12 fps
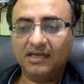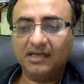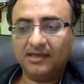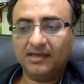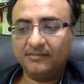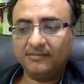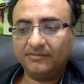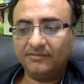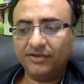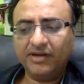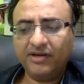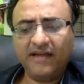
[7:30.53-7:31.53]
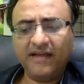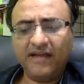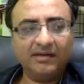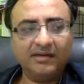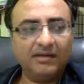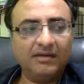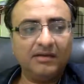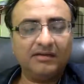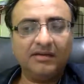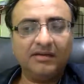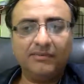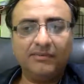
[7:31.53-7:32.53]
Uh, when you're having
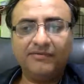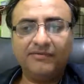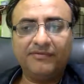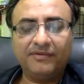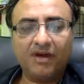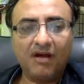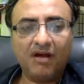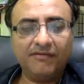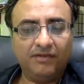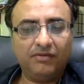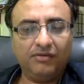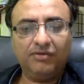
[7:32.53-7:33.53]
a cup of coffee,